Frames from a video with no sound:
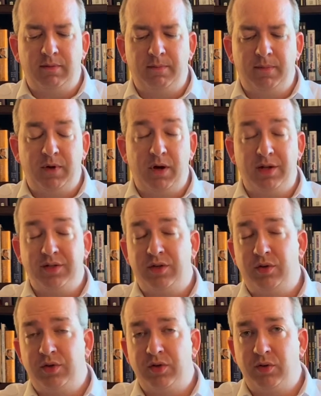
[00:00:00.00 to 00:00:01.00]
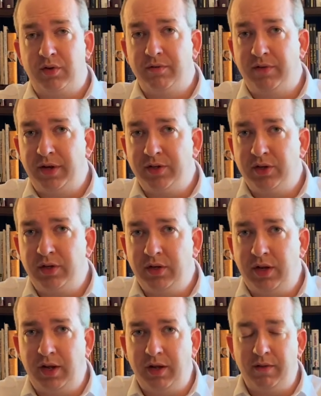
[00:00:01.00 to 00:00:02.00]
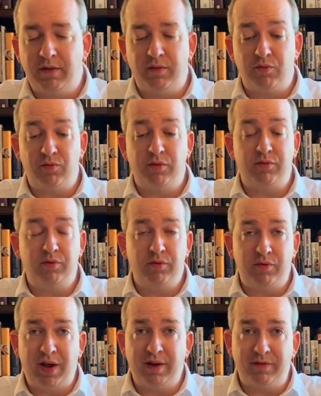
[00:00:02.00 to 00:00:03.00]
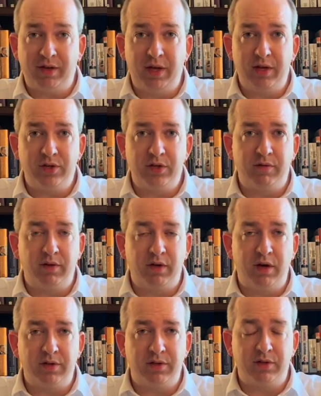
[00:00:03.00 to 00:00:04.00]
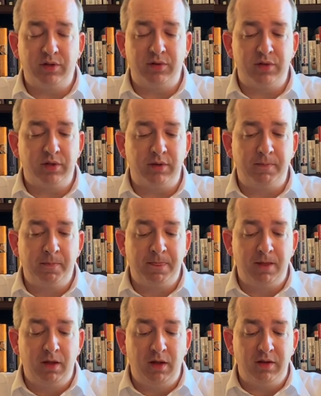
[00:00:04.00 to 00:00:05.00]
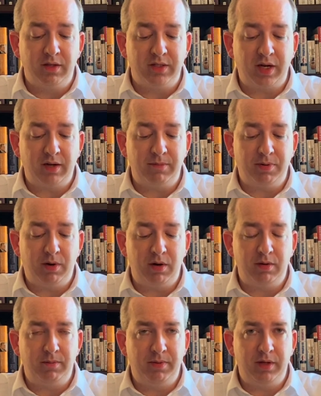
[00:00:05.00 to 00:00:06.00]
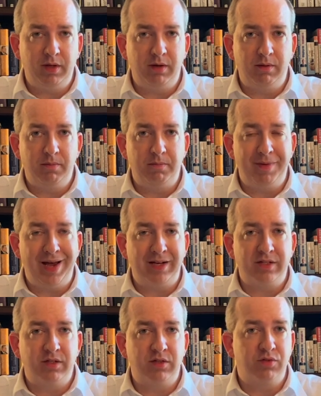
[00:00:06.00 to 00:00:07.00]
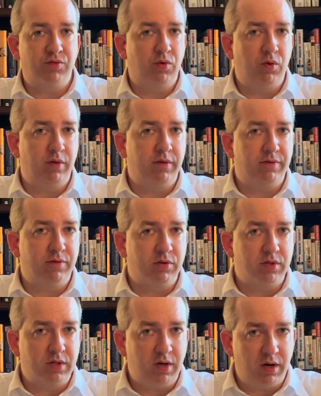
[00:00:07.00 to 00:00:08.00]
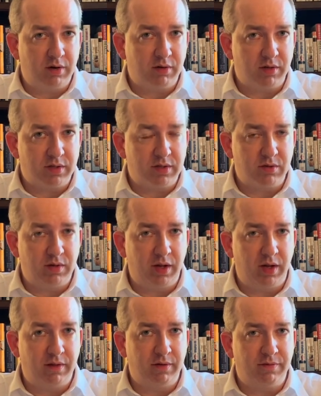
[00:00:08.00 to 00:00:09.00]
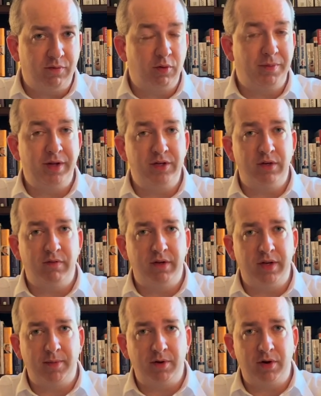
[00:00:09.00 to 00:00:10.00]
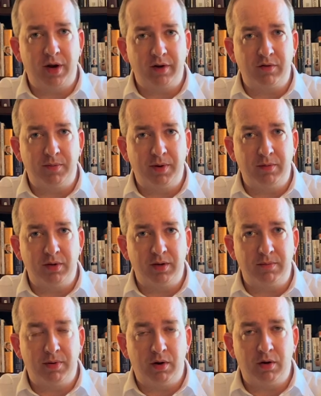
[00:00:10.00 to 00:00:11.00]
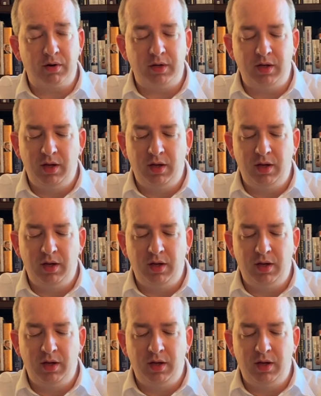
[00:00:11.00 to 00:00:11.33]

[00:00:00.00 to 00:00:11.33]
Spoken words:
Constitutional Convention and through the ratification of the Constitution. The second part being Madison's role in the first Congress and the formation of the Democratic-Republican Party.